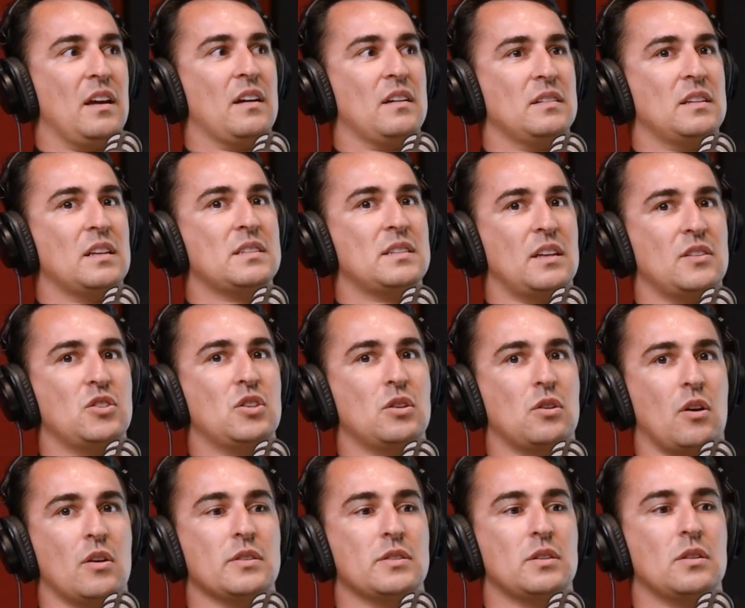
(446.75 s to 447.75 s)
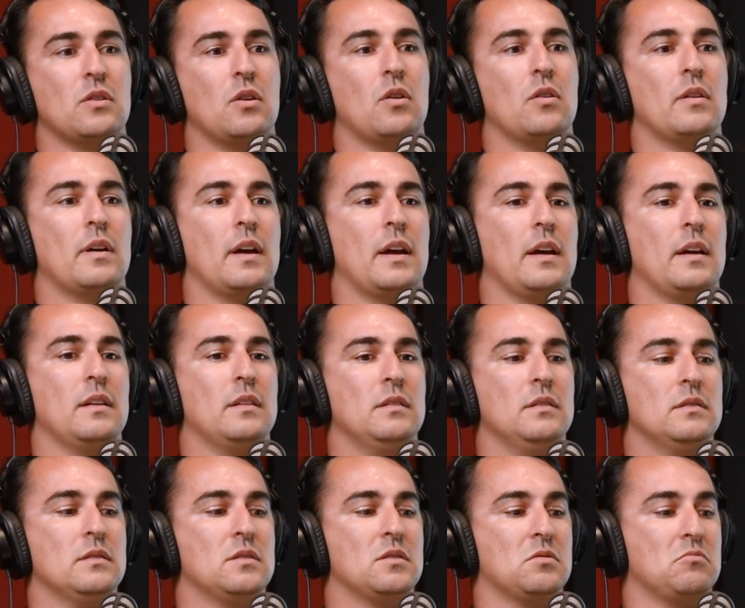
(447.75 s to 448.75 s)
Yeah, it doesn't actually cost a lot,
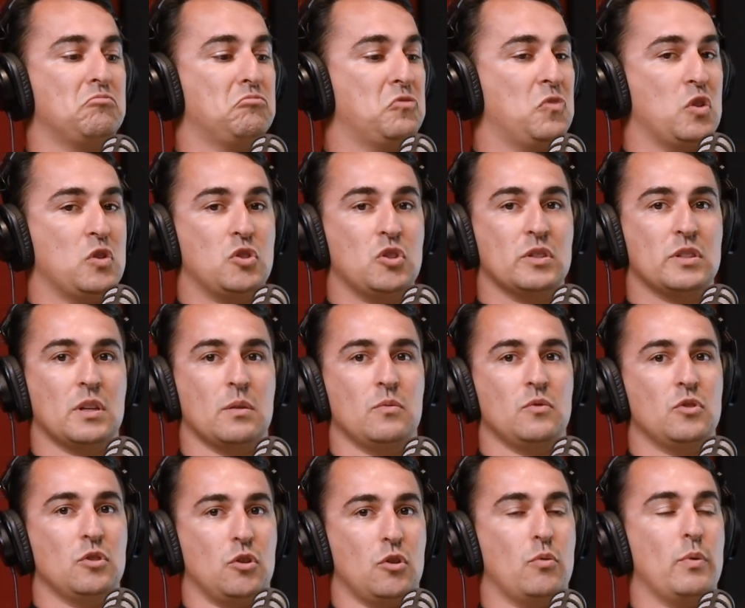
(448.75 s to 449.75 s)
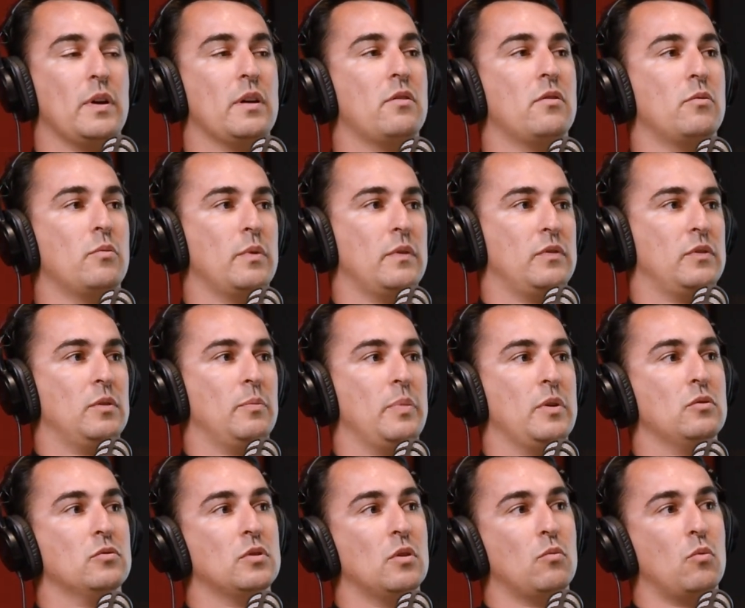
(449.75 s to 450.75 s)
and it's just something to query with the
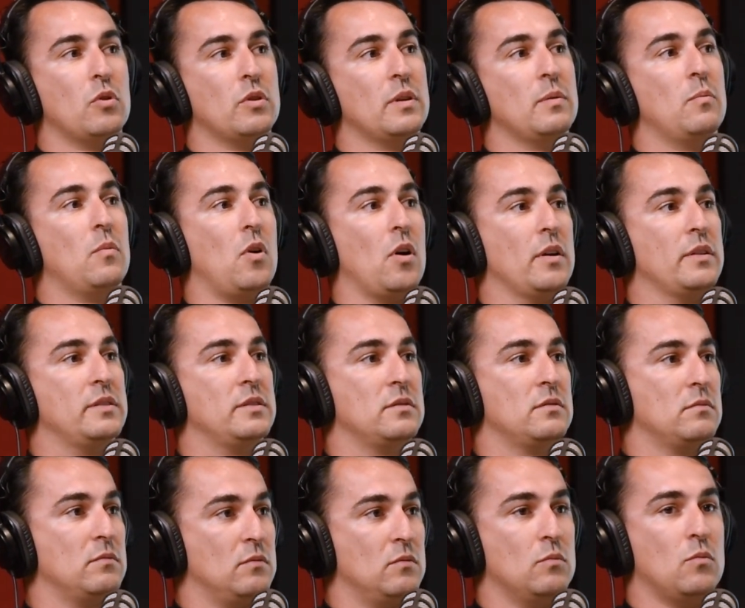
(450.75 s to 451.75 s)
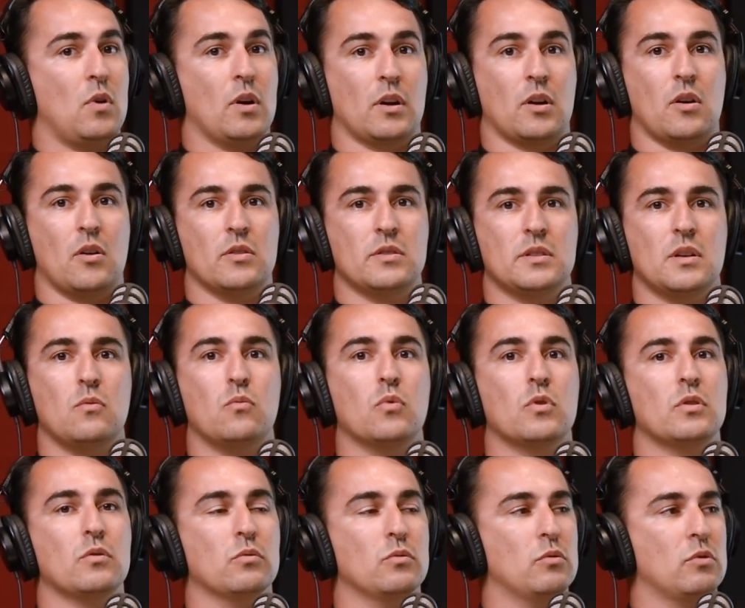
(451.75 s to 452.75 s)
builder what it might cost and
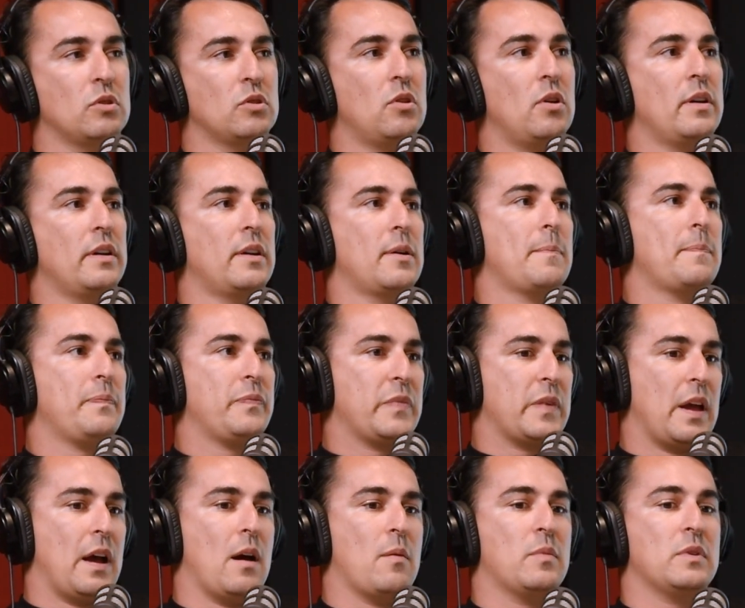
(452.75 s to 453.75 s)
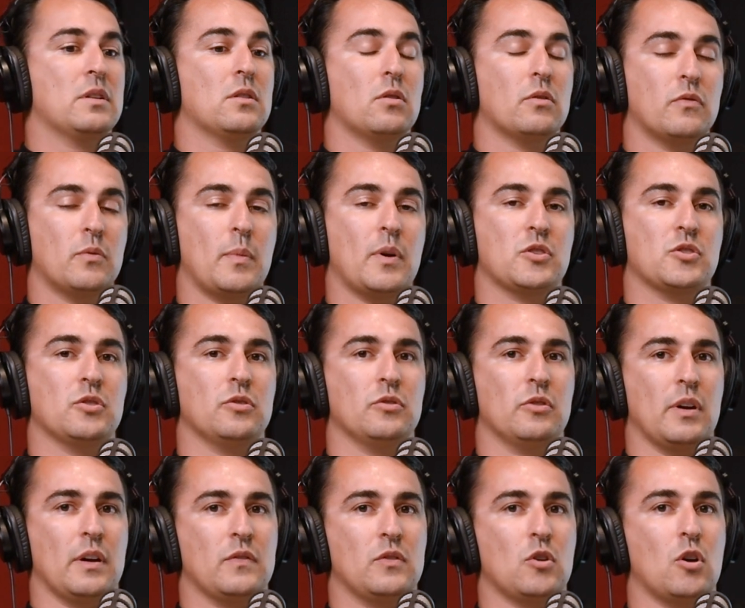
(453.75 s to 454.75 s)
what it will look like. And a lot of them actually
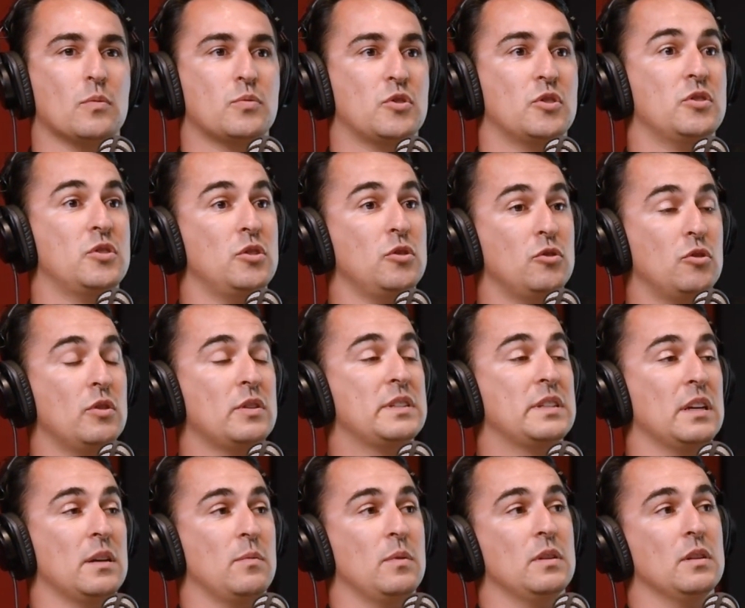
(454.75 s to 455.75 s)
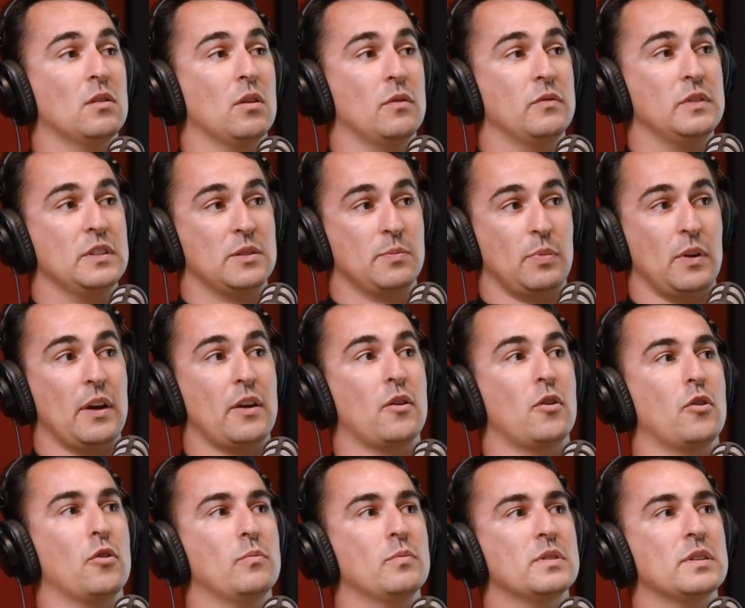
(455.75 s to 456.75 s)
do have the options. You do see them in a lot of display
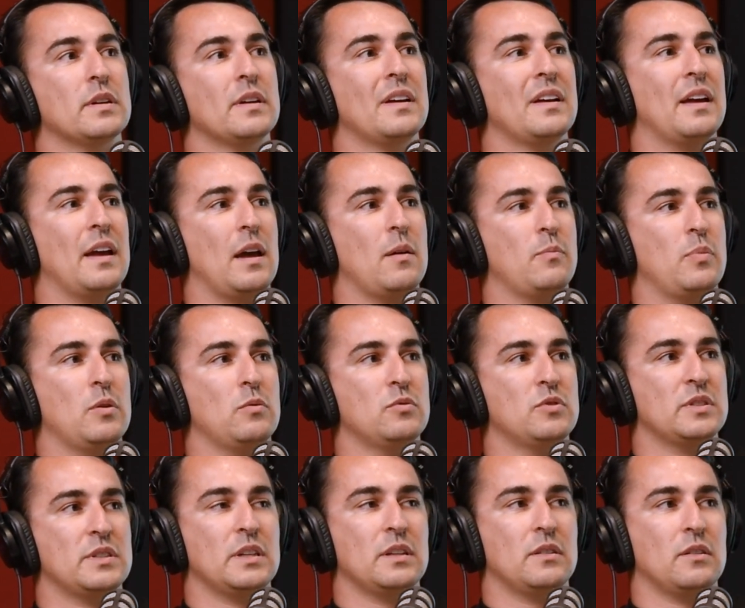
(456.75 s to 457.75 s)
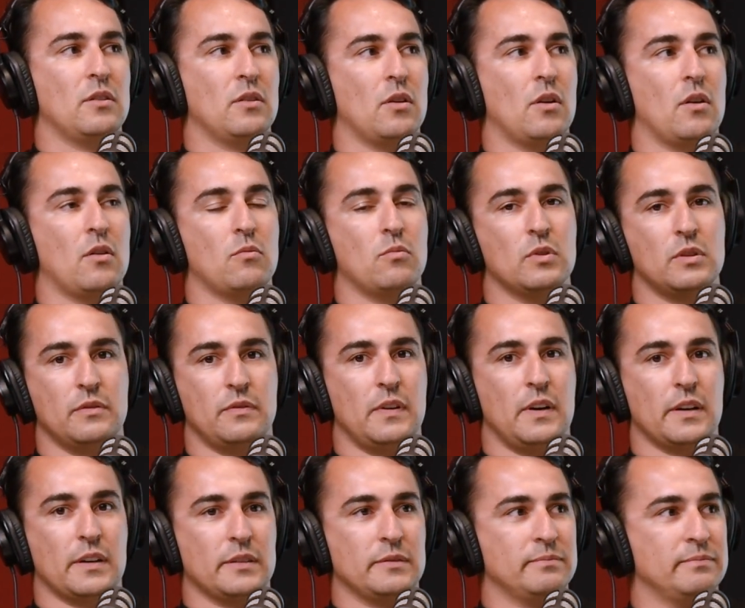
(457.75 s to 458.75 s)
homes, and people just sit there and go, "What the
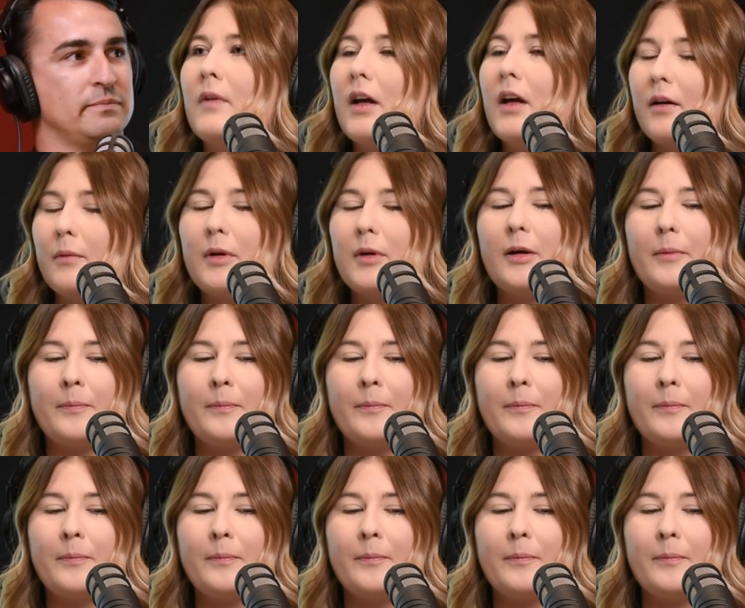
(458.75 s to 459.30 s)
fuck?" Yeah.